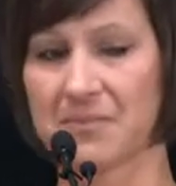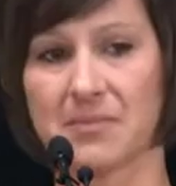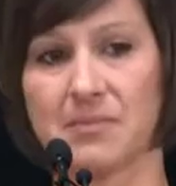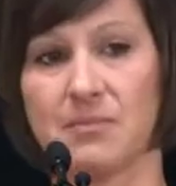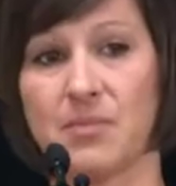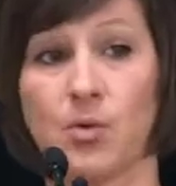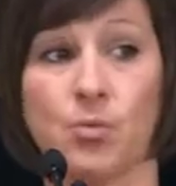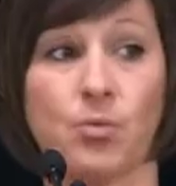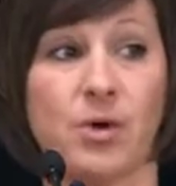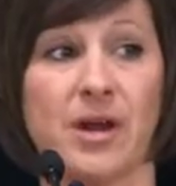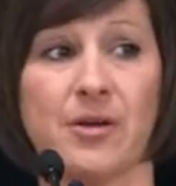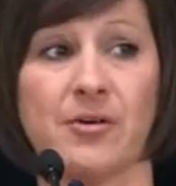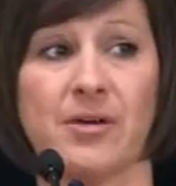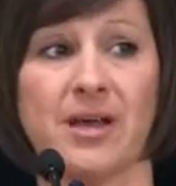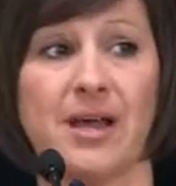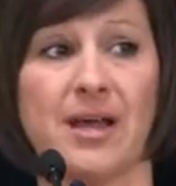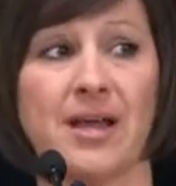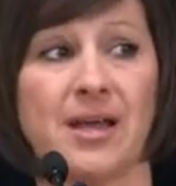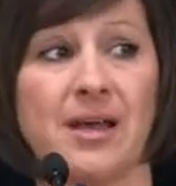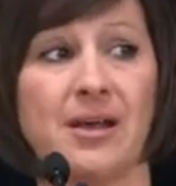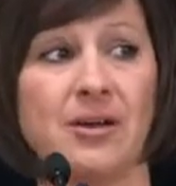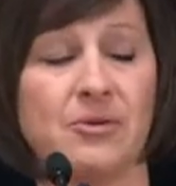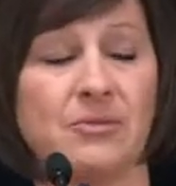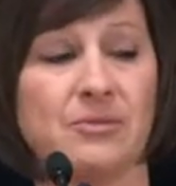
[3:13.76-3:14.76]
But where would I
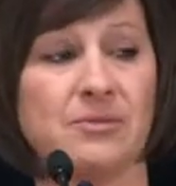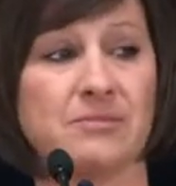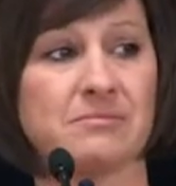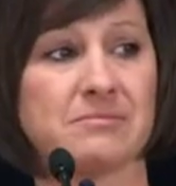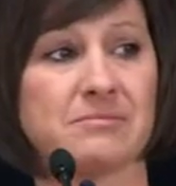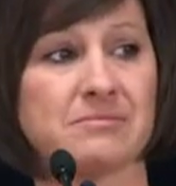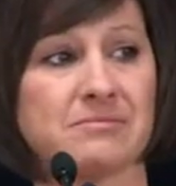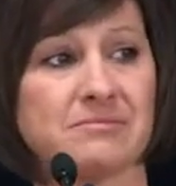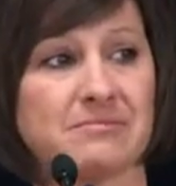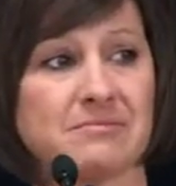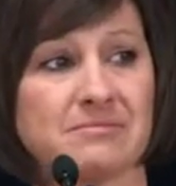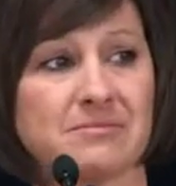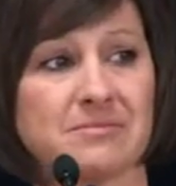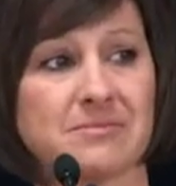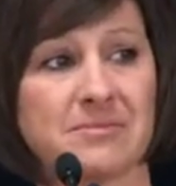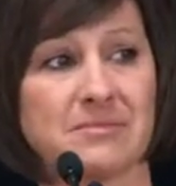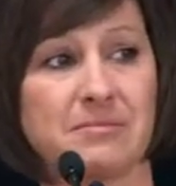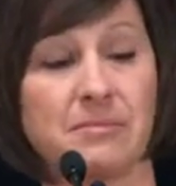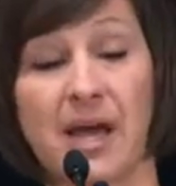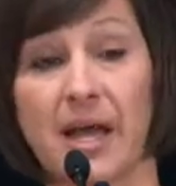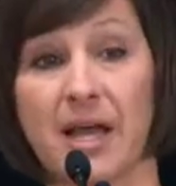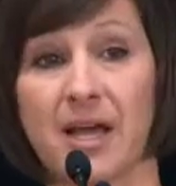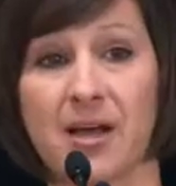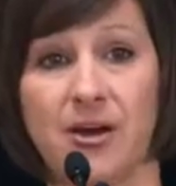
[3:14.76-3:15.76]
go?
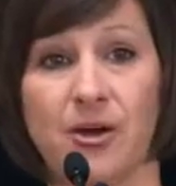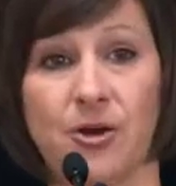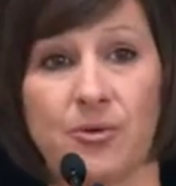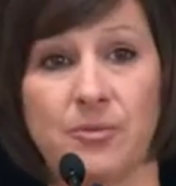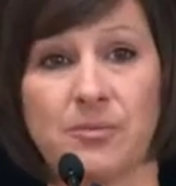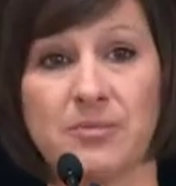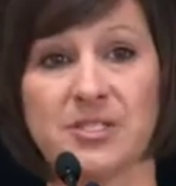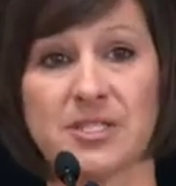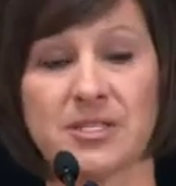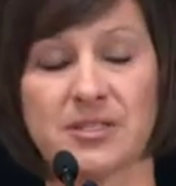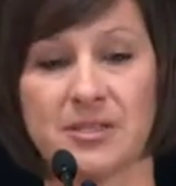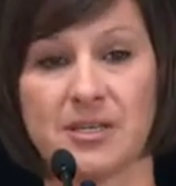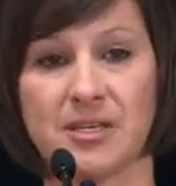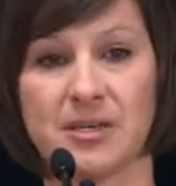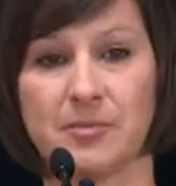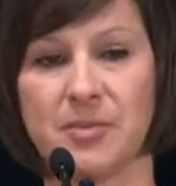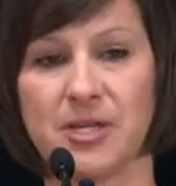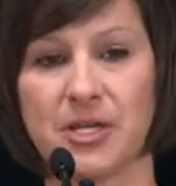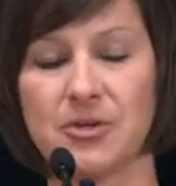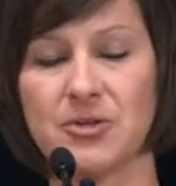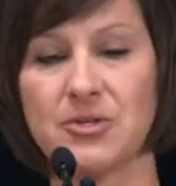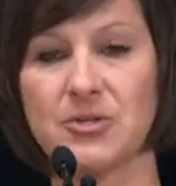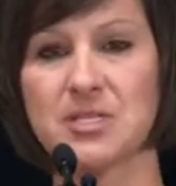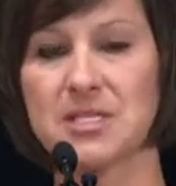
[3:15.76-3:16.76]
Back home to the
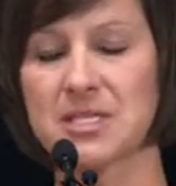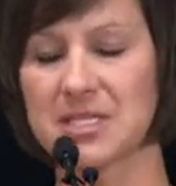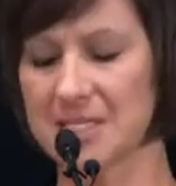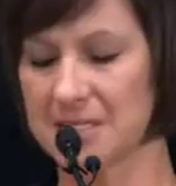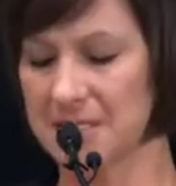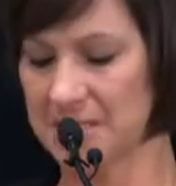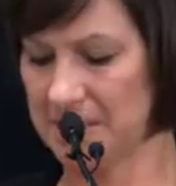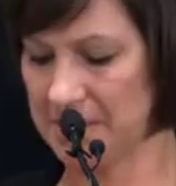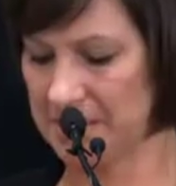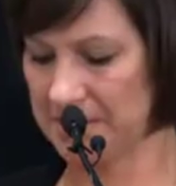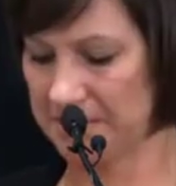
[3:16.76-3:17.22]
abuse?